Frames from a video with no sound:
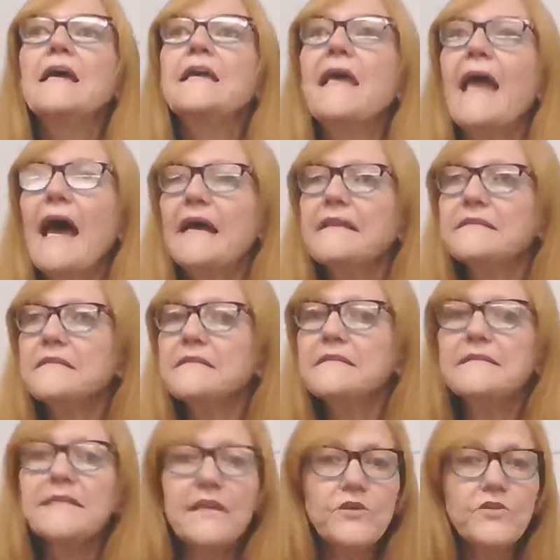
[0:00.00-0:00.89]

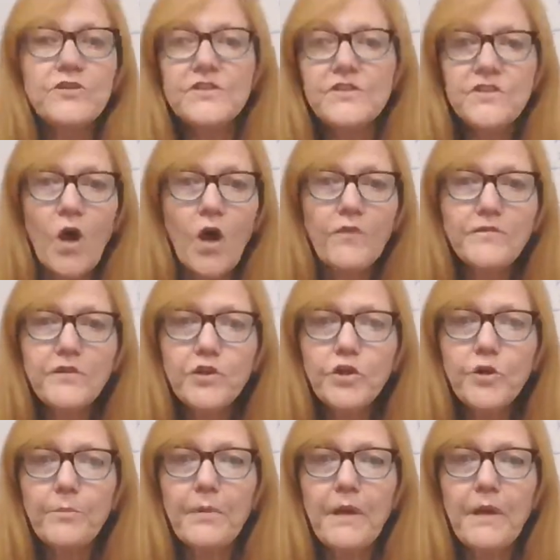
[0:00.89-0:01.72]
gases that are dissolved in your